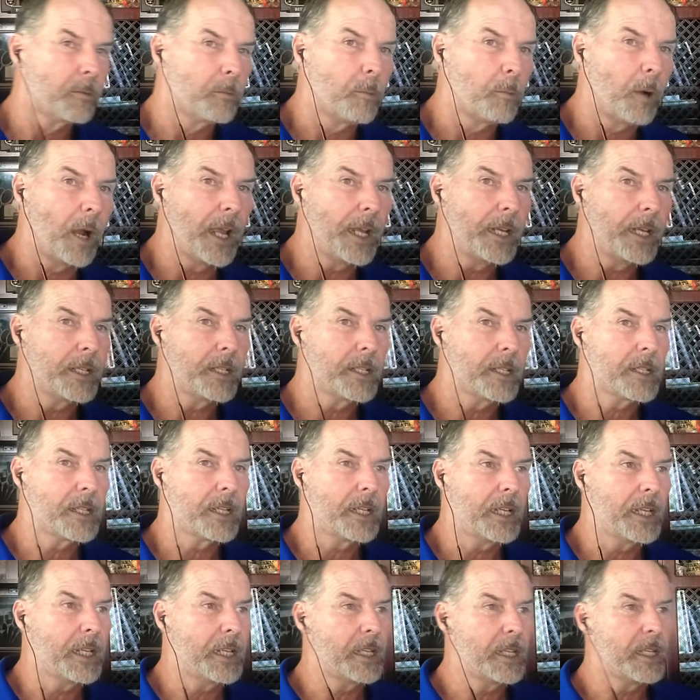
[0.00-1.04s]
Right.
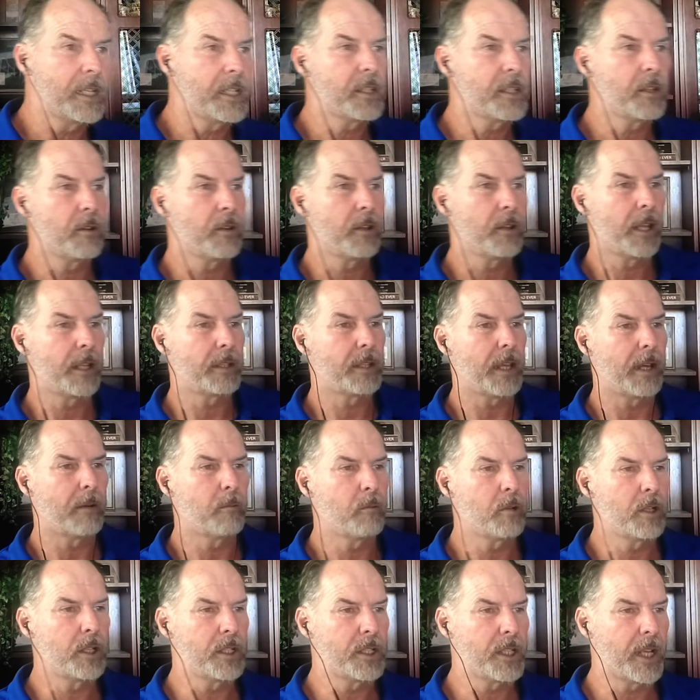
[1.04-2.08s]
And so that
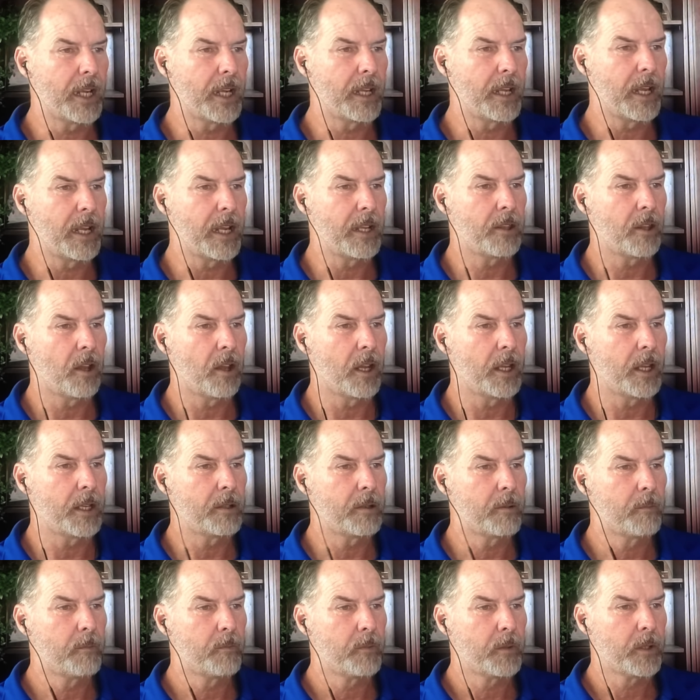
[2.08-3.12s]
was, I thought,
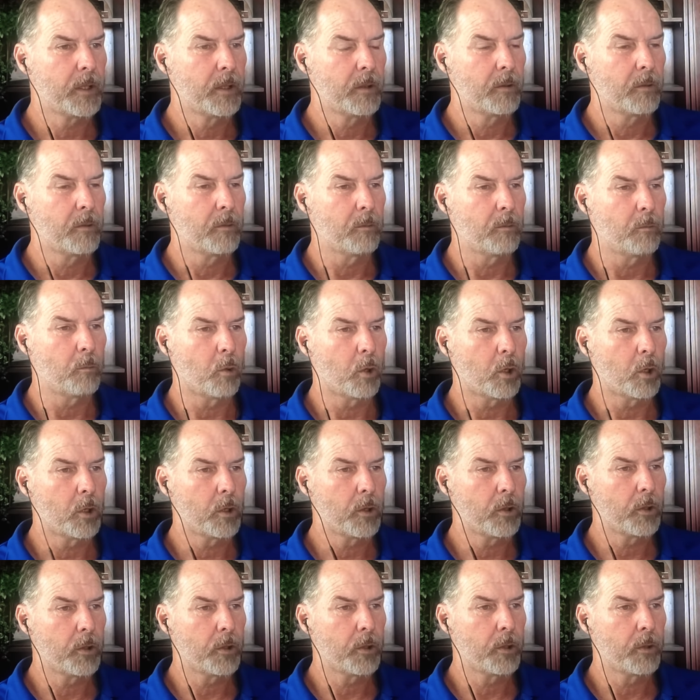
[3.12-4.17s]

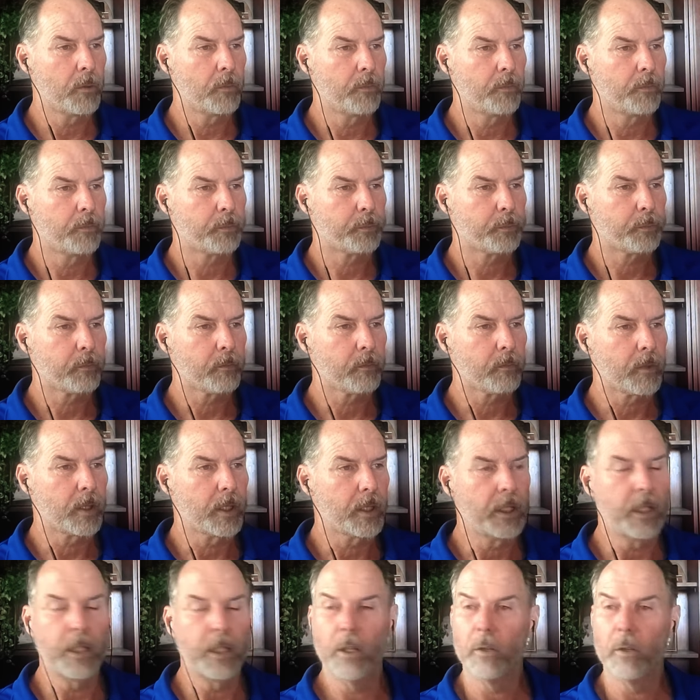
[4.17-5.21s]
worth,
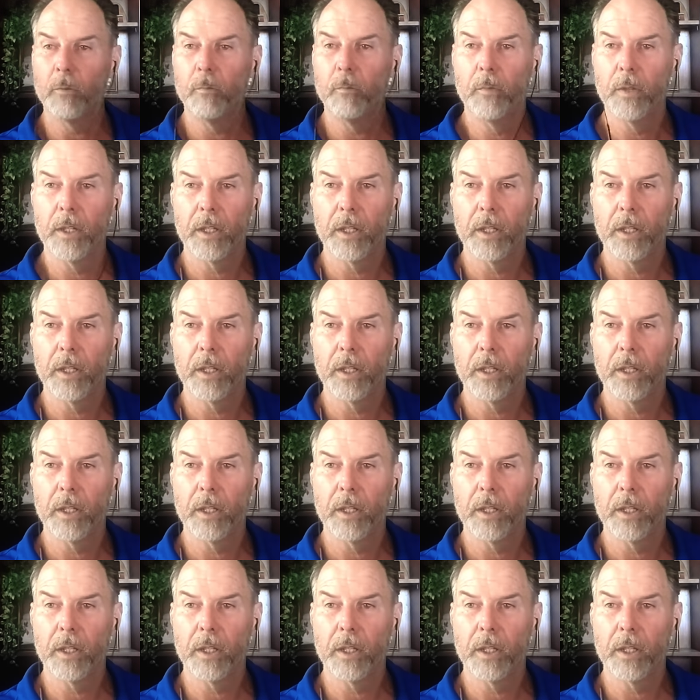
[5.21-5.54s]
you know,